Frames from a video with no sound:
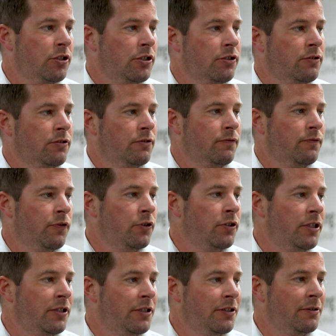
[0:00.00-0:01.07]
just because it's
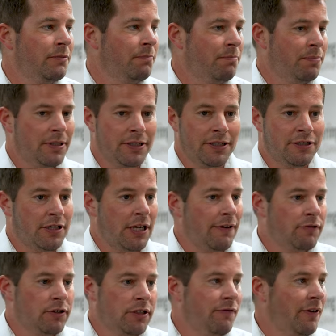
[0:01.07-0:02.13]
funded, they're
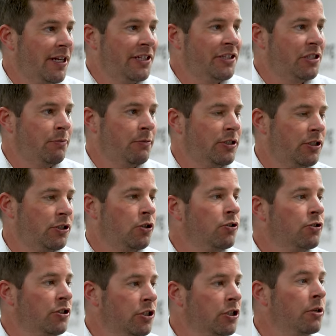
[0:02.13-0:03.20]
still having to release them, which
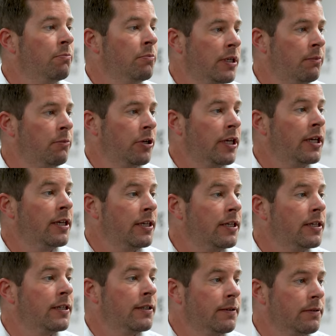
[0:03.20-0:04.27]
is costing the company money.
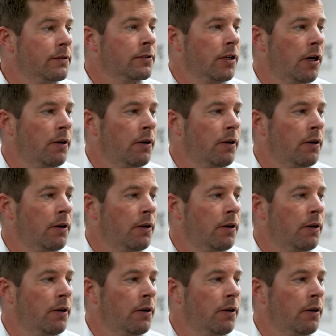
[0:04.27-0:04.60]
Yeah, yeah.